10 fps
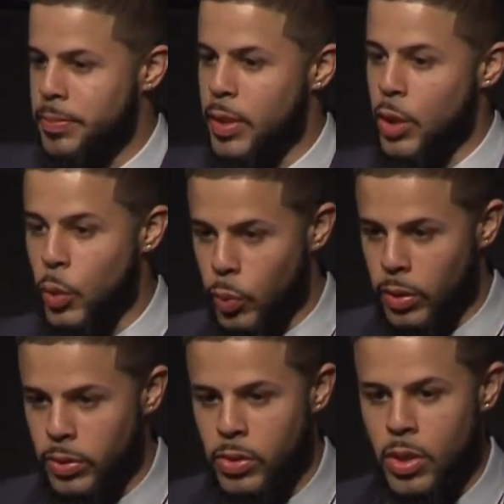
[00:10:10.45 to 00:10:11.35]
In other
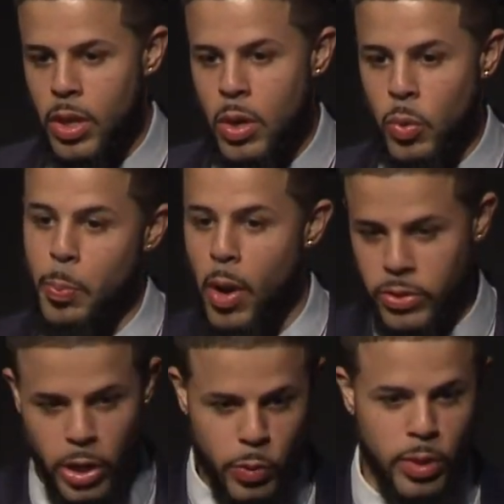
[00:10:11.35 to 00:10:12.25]
words, we pause
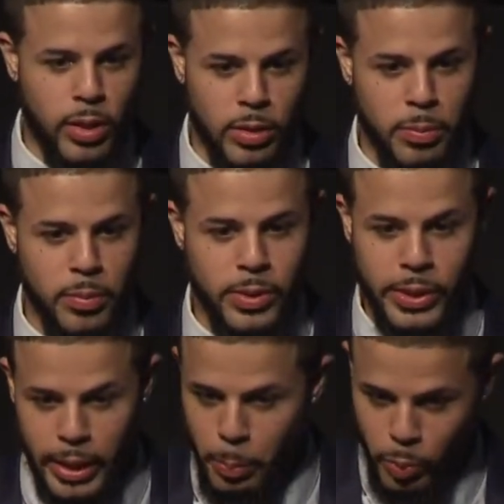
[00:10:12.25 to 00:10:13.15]
our curriculum to
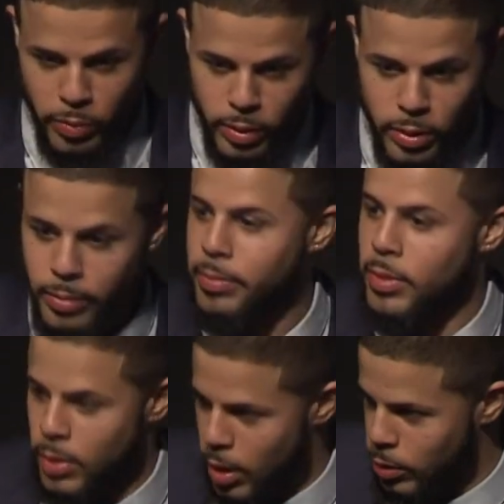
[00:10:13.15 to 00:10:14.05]
get privy,
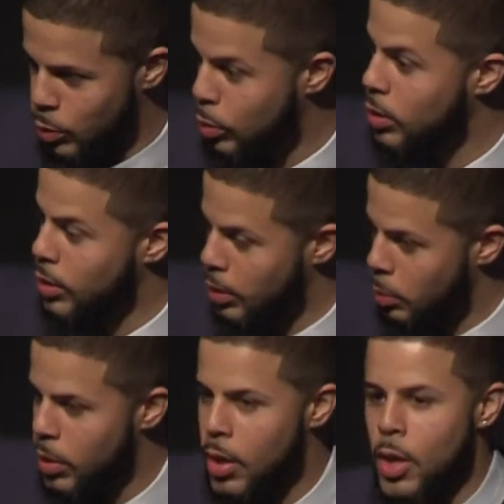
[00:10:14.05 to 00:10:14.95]
knowledgeable, hip,
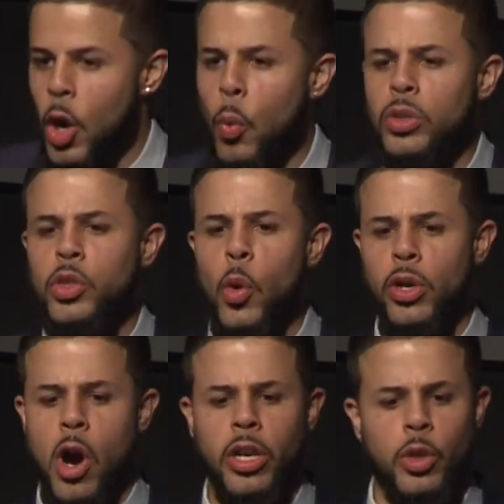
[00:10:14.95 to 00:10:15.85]
of what's
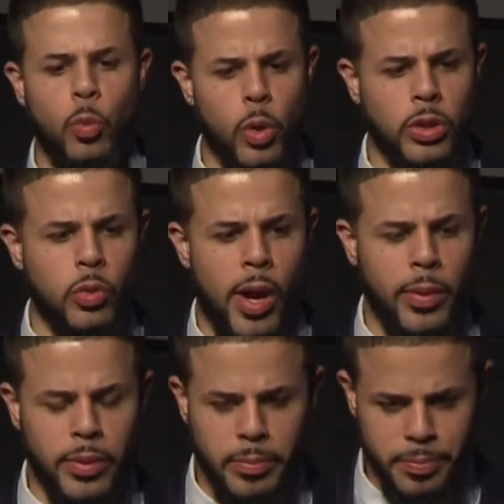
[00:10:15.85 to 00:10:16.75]
going on in the world
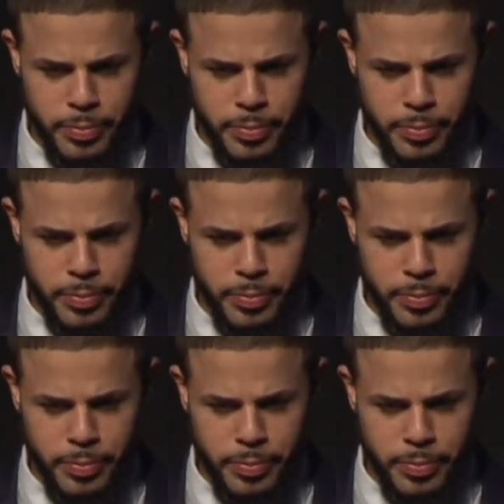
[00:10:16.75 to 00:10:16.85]
around them.